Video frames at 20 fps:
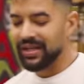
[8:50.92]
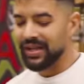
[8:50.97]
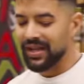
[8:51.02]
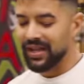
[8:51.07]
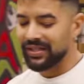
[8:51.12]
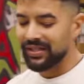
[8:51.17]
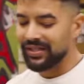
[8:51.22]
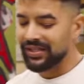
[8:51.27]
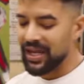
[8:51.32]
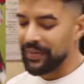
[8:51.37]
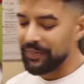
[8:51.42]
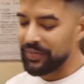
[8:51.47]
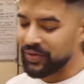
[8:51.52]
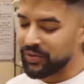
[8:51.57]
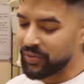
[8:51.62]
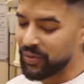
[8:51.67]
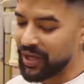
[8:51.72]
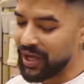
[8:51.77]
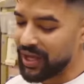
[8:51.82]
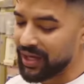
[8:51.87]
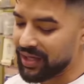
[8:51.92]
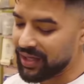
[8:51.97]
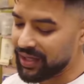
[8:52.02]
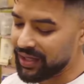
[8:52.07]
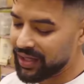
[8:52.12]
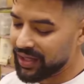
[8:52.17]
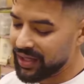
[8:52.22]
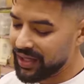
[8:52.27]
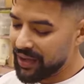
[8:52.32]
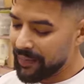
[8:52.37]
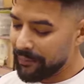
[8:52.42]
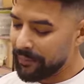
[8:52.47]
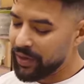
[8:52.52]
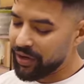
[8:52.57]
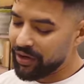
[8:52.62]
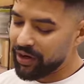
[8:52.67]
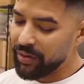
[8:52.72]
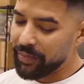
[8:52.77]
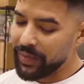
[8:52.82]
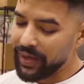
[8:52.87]
next step is we gotta
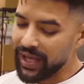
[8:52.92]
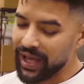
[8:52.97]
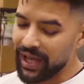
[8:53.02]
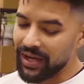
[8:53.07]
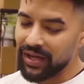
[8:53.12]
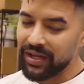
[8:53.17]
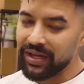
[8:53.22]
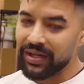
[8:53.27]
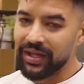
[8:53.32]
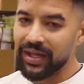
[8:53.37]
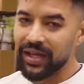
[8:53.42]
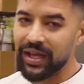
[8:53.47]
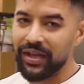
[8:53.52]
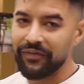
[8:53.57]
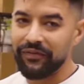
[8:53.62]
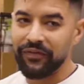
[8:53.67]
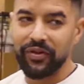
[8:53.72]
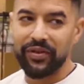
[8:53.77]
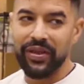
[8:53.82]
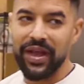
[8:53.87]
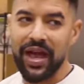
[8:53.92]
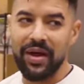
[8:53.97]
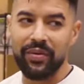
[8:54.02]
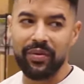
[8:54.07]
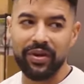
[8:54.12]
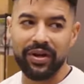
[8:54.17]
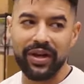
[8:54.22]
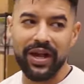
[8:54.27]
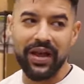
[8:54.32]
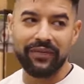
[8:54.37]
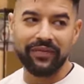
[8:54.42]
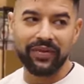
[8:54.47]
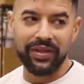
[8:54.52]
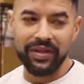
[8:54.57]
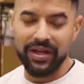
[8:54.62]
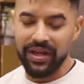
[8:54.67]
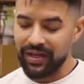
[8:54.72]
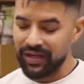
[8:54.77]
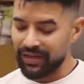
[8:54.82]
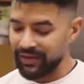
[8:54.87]
put our banana, and for that, we're gonna have to
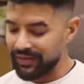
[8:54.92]
cut